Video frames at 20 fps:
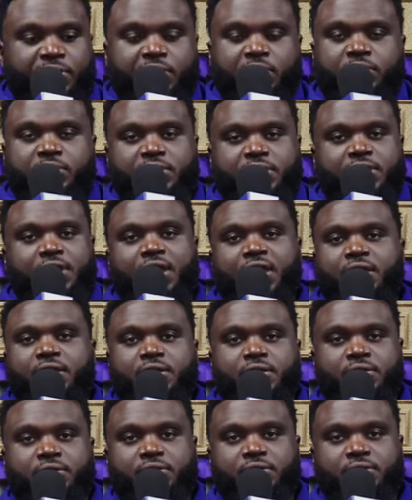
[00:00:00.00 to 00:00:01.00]
go decay.
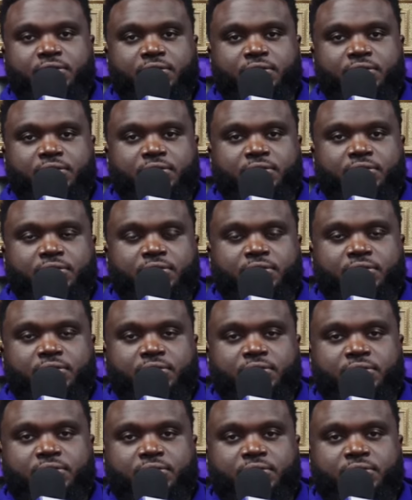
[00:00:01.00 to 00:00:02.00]

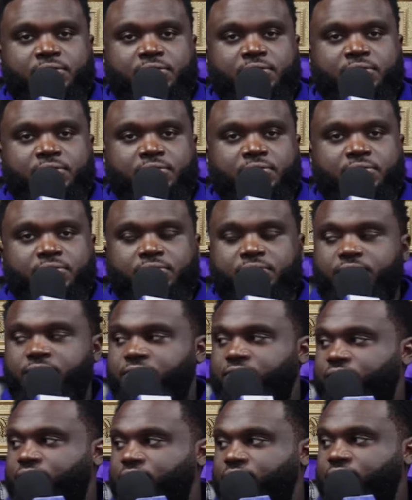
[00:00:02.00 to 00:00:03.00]
The slothful man
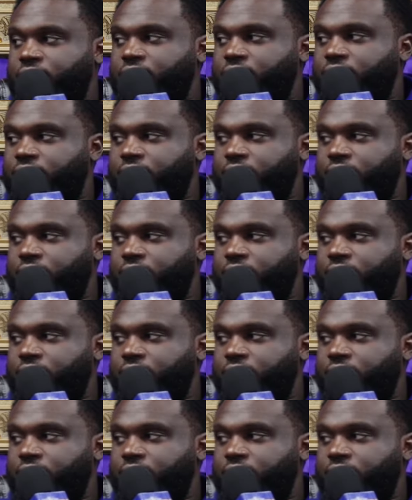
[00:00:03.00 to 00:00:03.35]
think that that